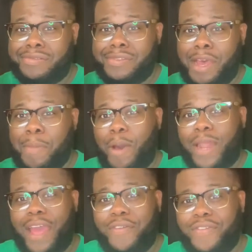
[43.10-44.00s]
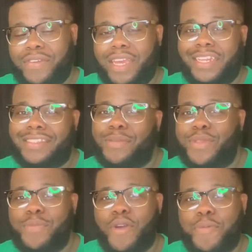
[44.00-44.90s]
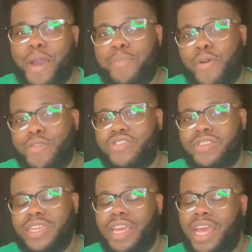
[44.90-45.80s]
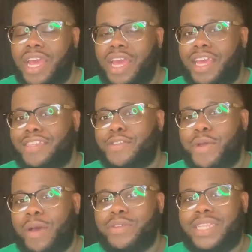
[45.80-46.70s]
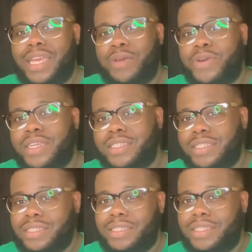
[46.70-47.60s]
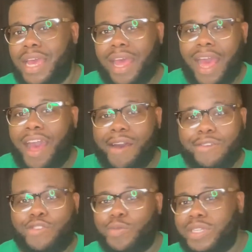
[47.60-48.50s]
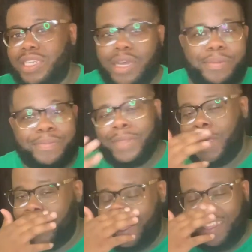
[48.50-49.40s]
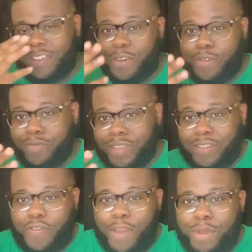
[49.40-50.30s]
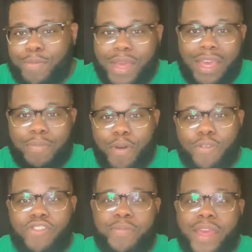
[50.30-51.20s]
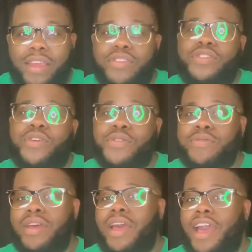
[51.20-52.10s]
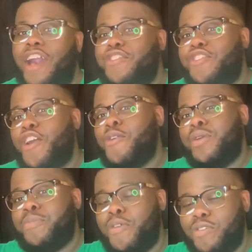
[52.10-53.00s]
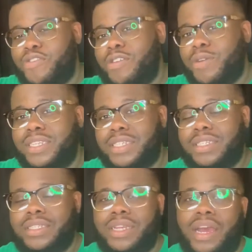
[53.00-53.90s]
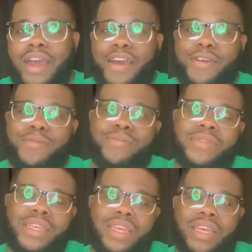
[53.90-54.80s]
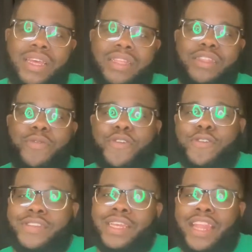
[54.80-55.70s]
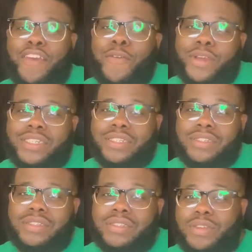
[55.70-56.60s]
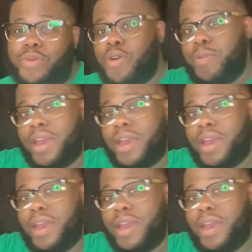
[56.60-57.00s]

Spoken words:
about life, and then some of them are about poetry. And so what I was thinking was that I'll switch it up. So it's the Family Man poetry page. So I'll start with a poetry question. Then we'll go to a life question, and then we'll go back